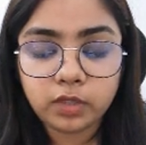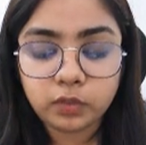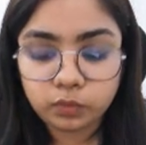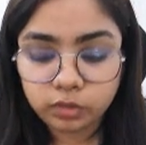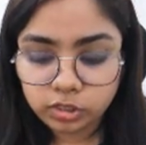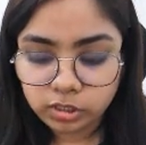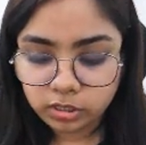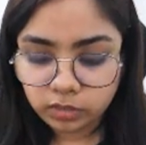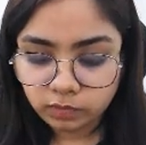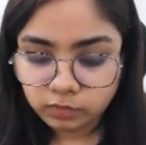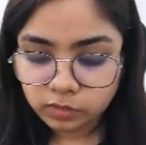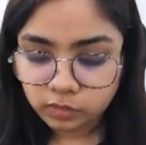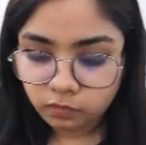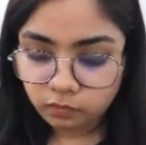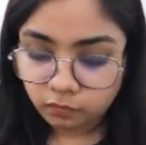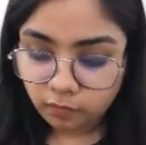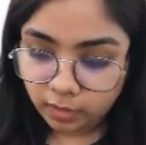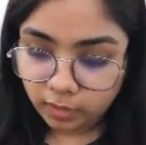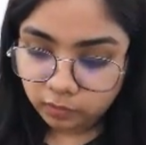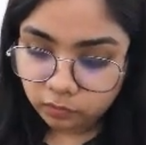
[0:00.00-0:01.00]
which gives you
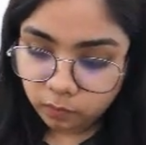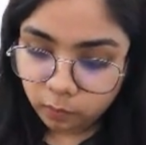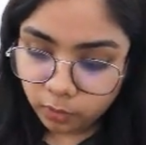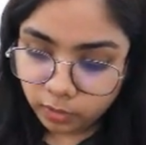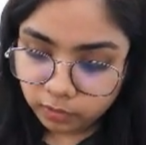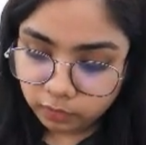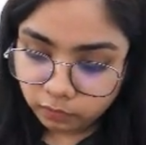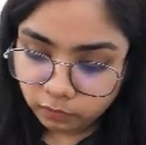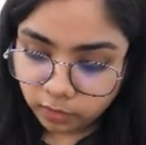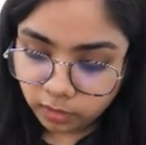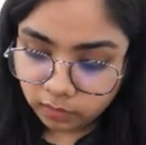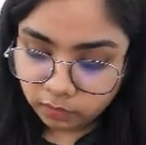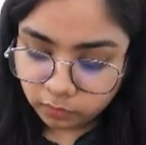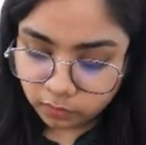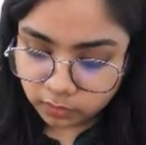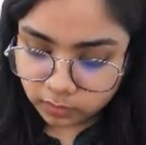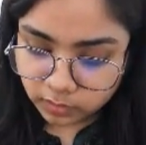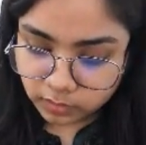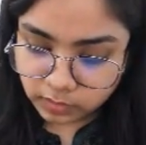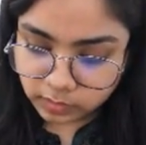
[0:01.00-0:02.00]
5.5
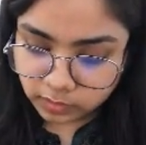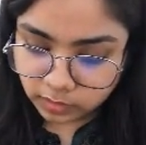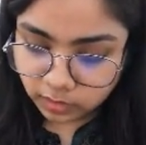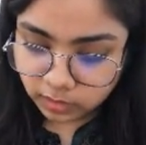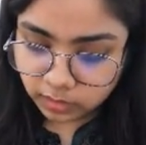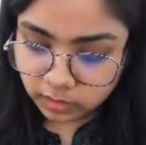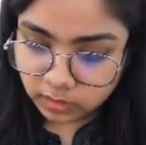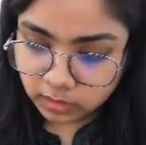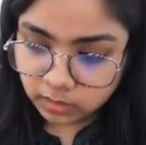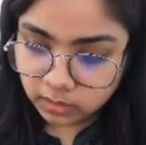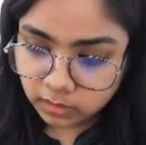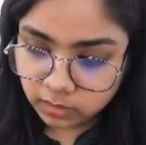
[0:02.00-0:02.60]
on this side.